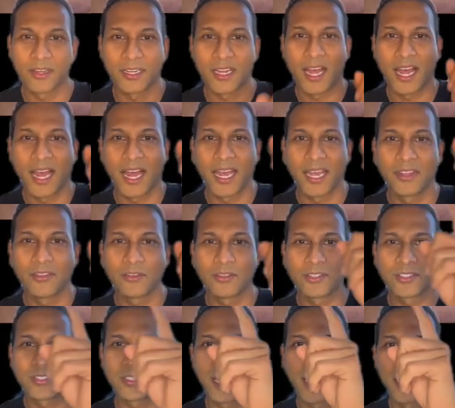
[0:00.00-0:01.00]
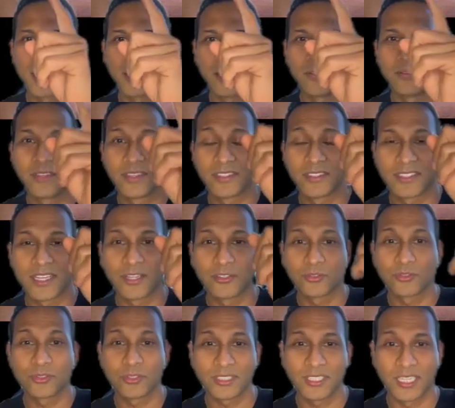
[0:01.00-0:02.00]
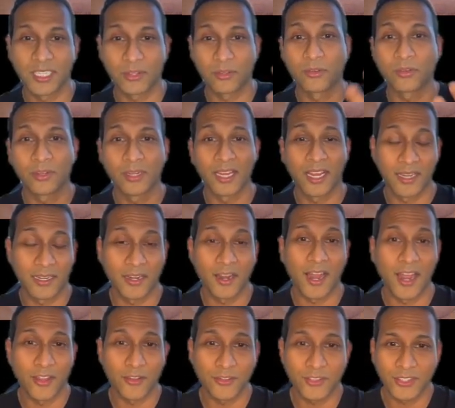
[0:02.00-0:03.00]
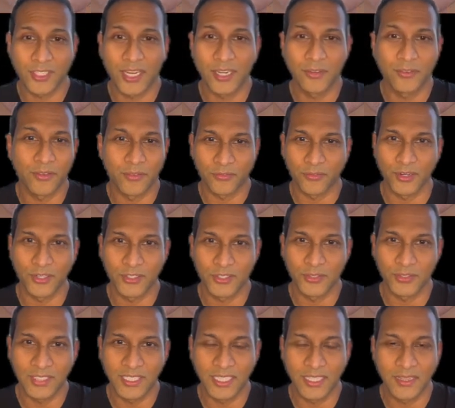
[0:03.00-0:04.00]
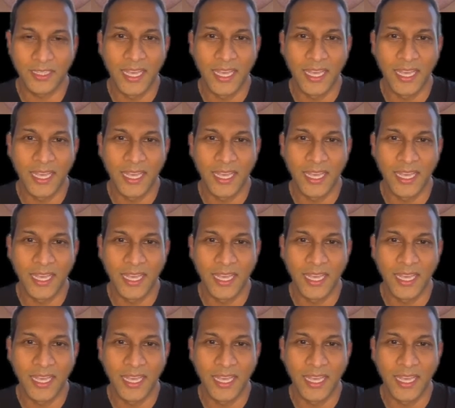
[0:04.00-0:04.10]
either side of the central teeth or on either side of the front two teeth